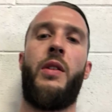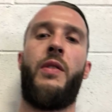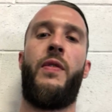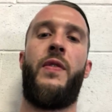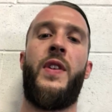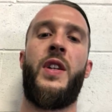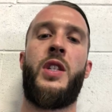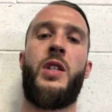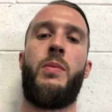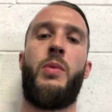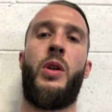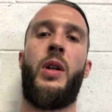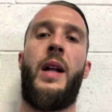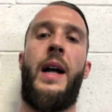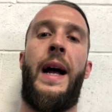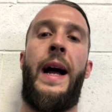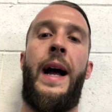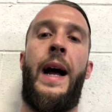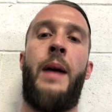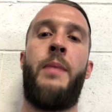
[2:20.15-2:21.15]
visible
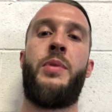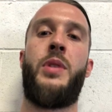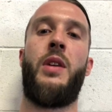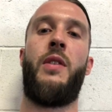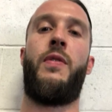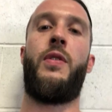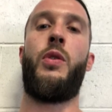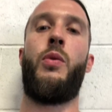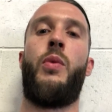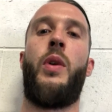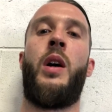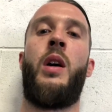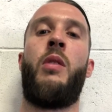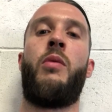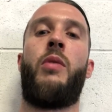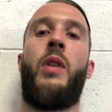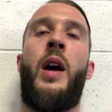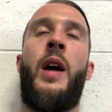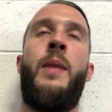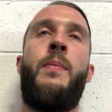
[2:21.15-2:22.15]
abs, if you
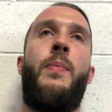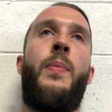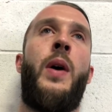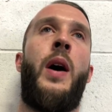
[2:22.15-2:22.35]
will, right?